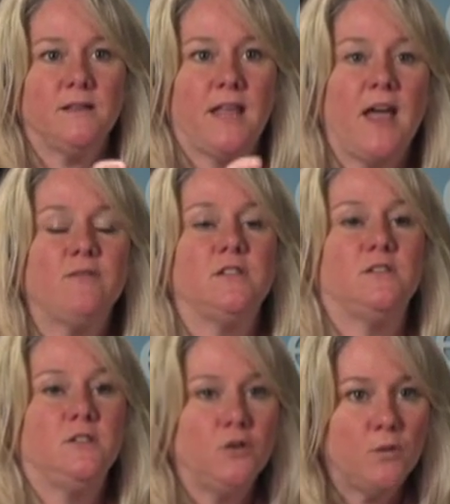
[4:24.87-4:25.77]
they have to
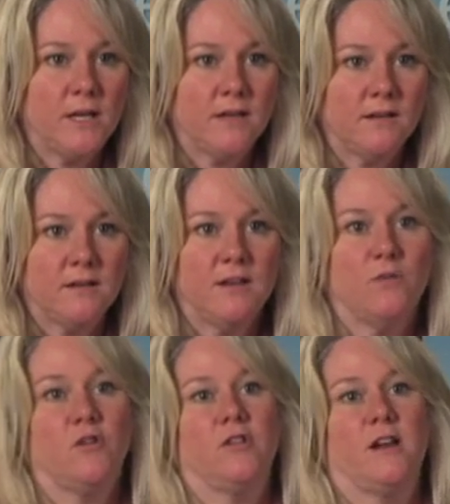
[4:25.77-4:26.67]
do it in
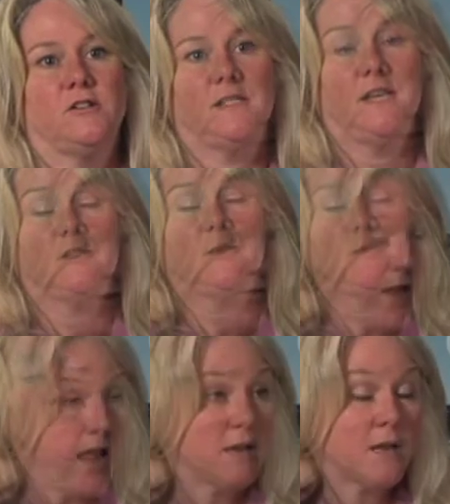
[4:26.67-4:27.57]
order to understand. So
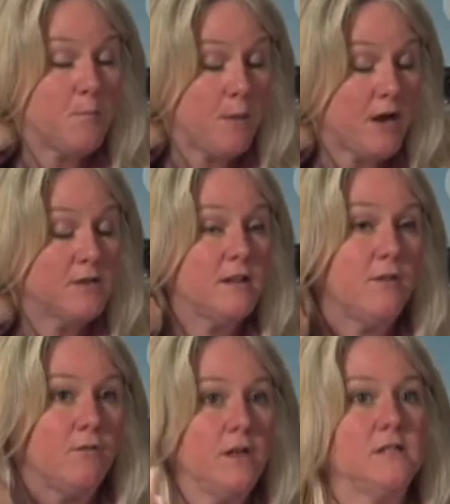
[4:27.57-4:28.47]
compared to their
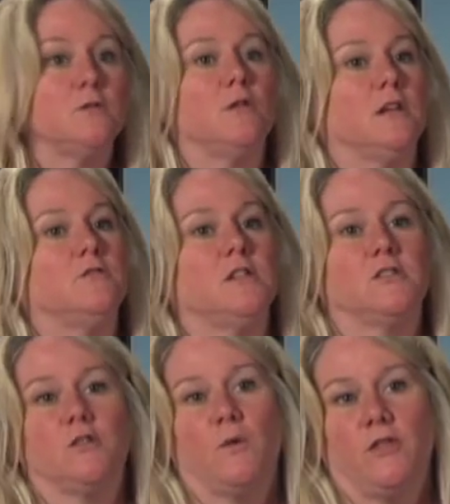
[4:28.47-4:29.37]
friends who are in
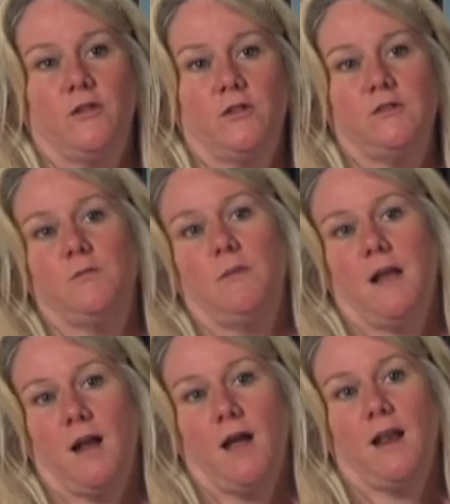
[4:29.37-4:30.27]
traditional 130s who may
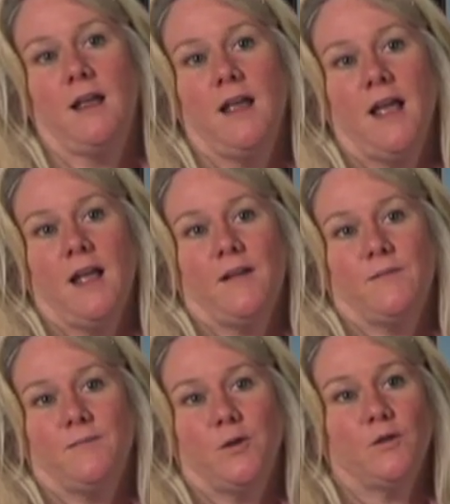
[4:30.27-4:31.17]
not,
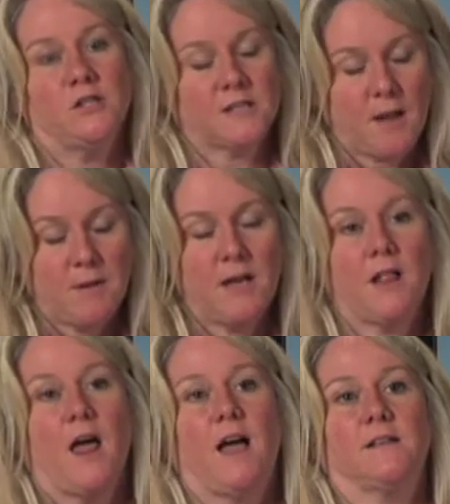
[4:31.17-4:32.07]
who are just coming to
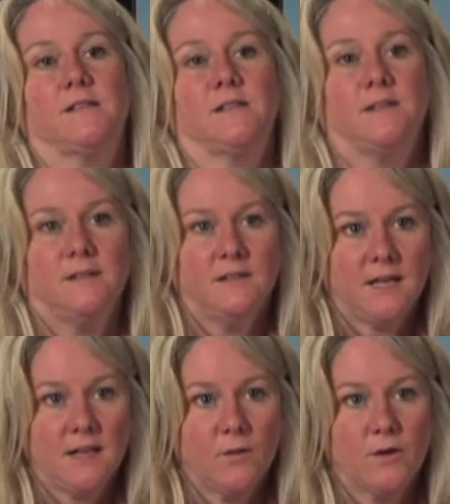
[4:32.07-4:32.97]
class,
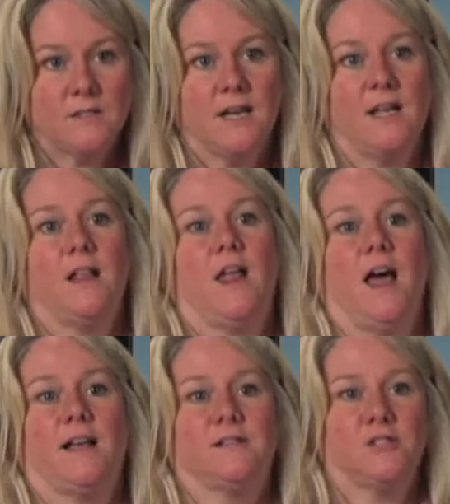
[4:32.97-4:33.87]
getting the work done in
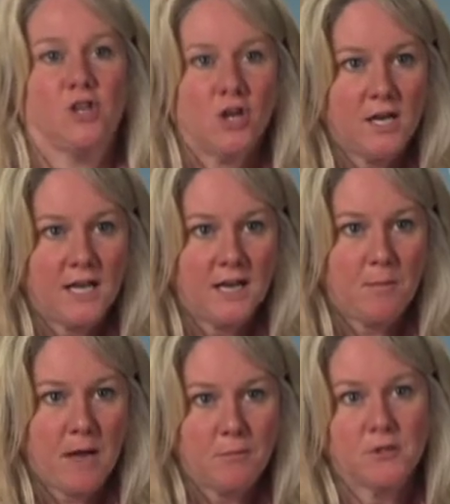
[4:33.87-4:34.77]
class, turning in a
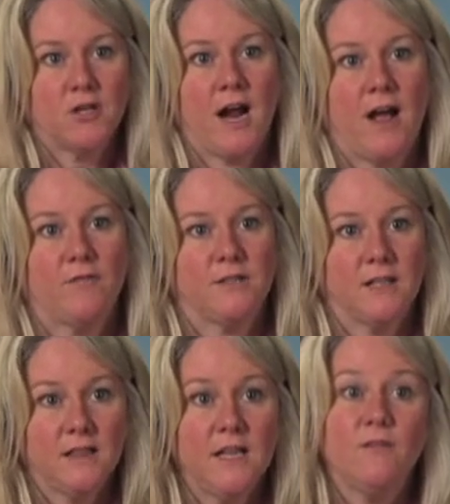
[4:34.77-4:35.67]
paper draft,
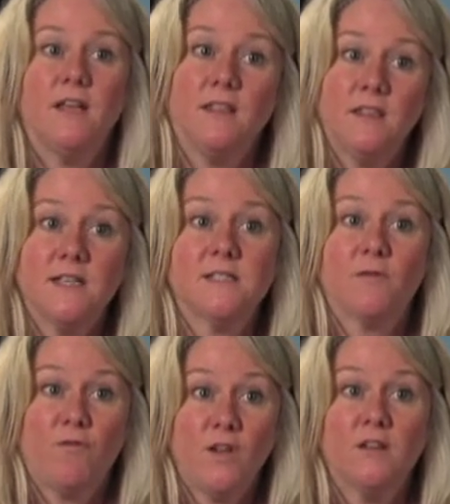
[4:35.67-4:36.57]
and leaving, this
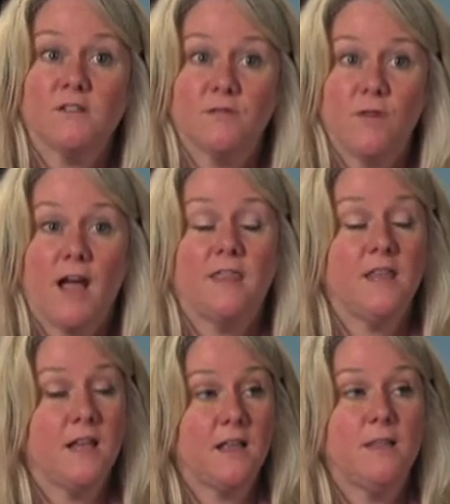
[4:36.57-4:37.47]
feels, I
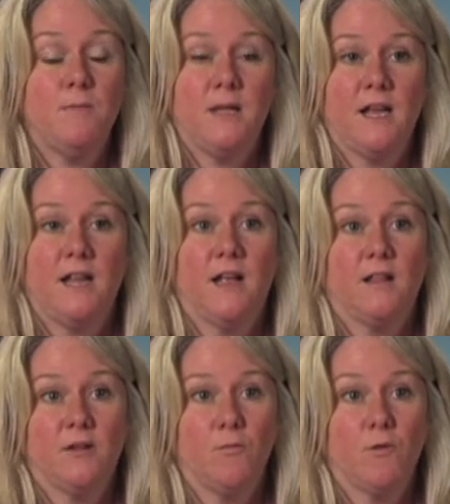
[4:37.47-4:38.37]
think, in the beginning a
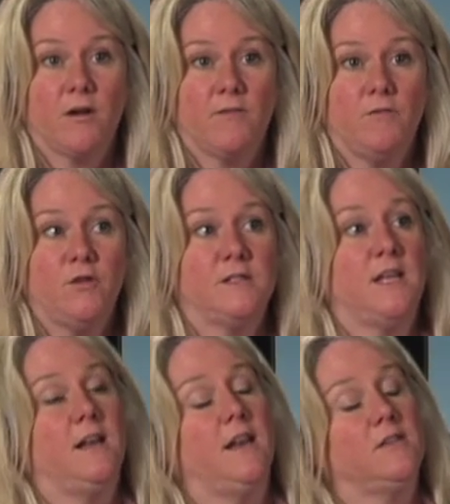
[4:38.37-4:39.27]
little more
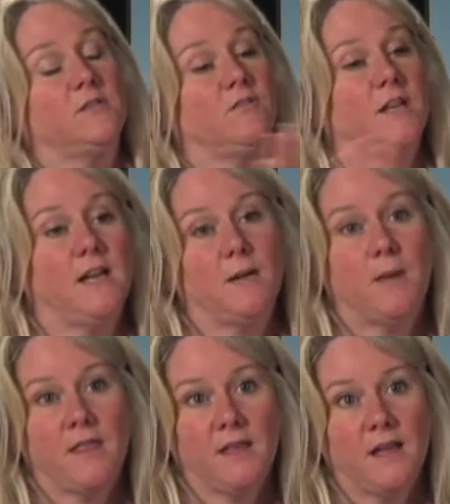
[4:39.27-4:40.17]
confusing. Now, survey data
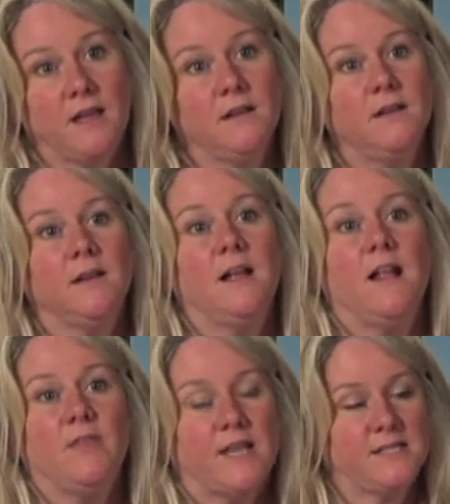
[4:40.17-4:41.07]
by the end,
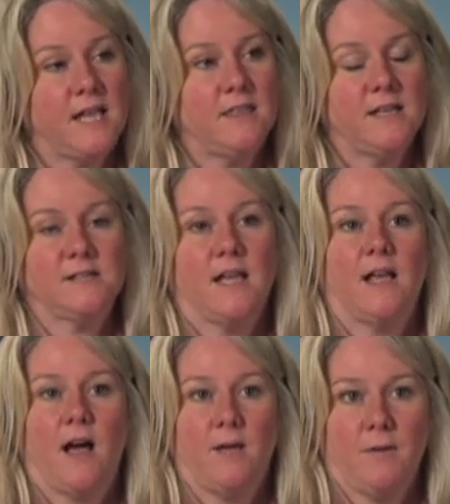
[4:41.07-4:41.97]
they say things
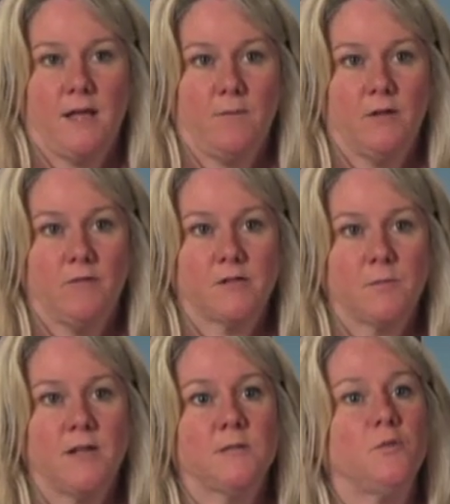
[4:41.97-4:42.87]
like, I became really
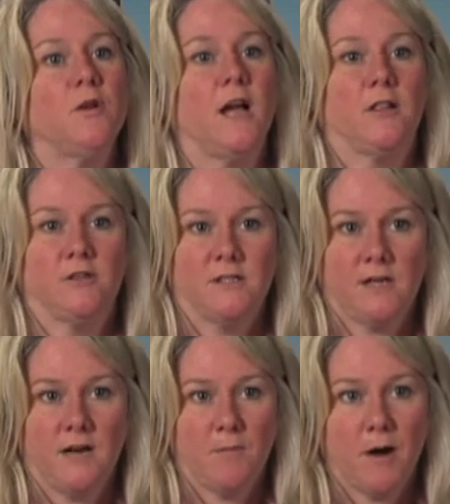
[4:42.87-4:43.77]
responsible, I learned a
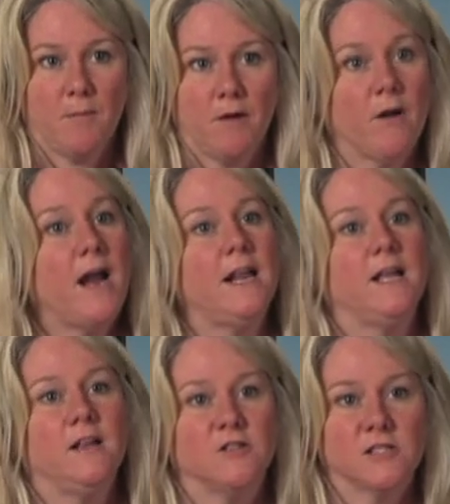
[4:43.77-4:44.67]
ton about my writing,
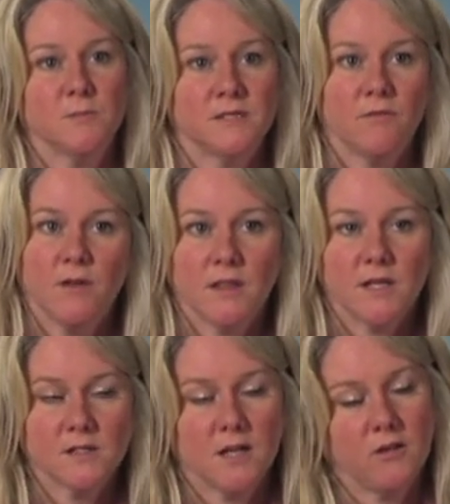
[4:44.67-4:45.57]
here's specific
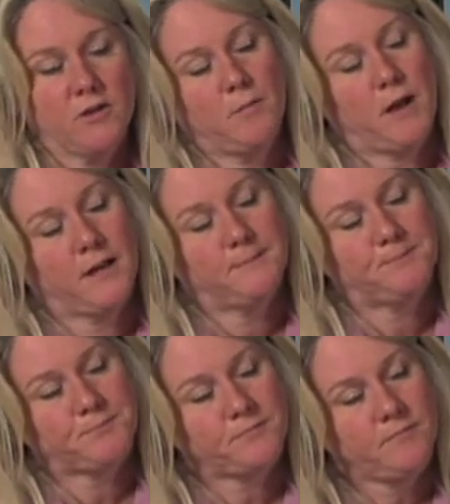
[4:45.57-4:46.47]
things I learned about it.
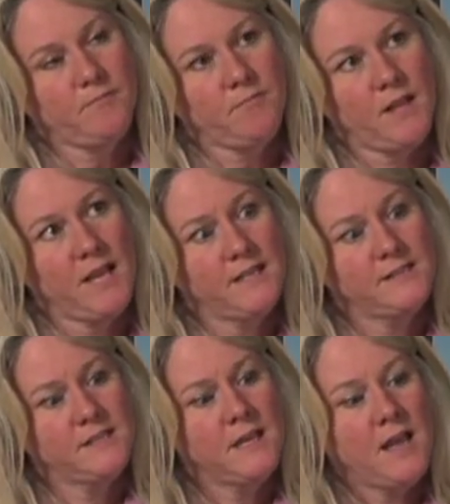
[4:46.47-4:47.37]

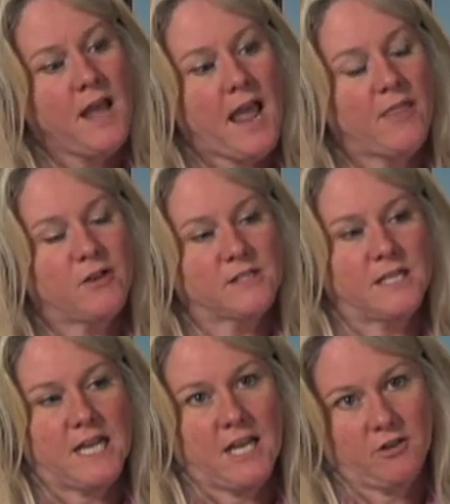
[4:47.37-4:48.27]
And there's
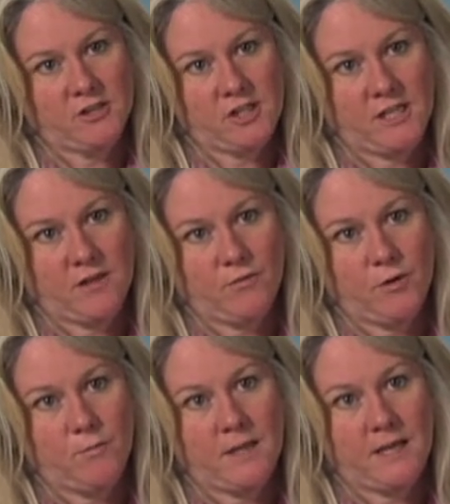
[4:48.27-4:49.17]
an energy in the
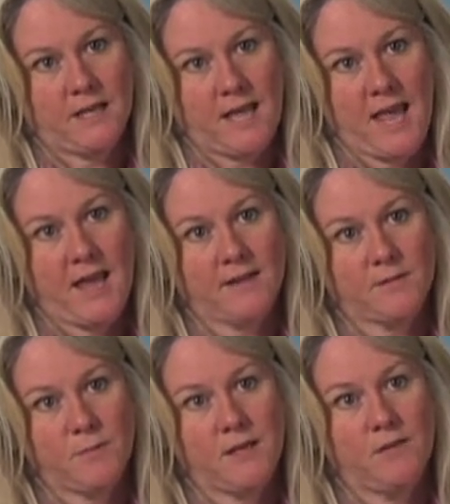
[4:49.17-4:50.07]
room that can't
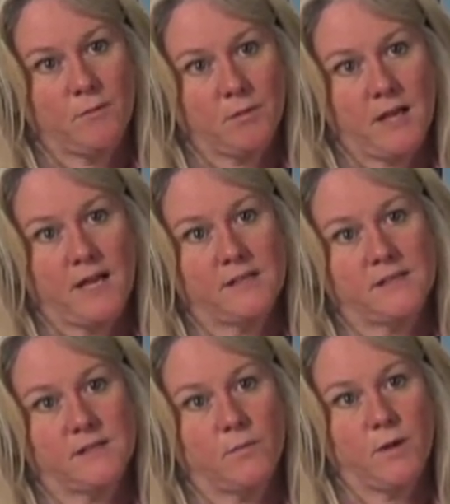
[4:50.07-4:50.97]
be
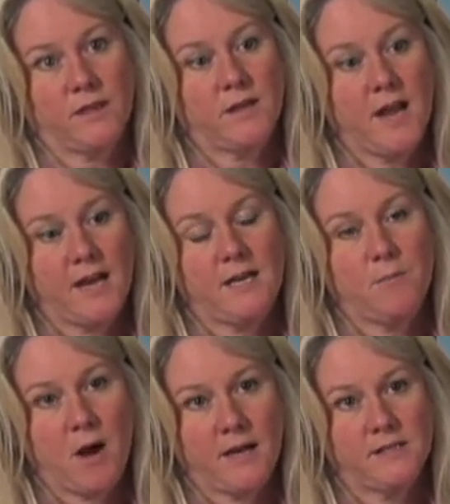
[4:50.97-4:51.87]
replaced with 90
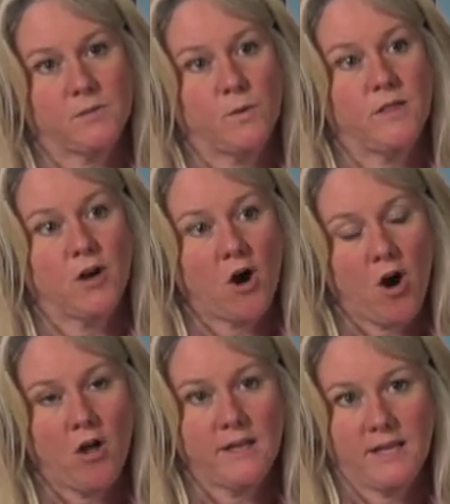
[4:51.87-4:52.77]
bodies when they're
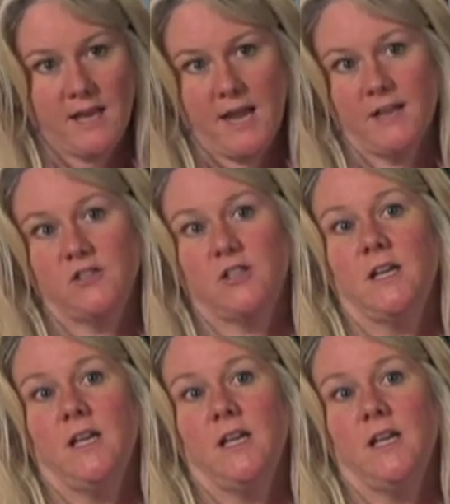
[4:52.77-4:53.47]
all engaged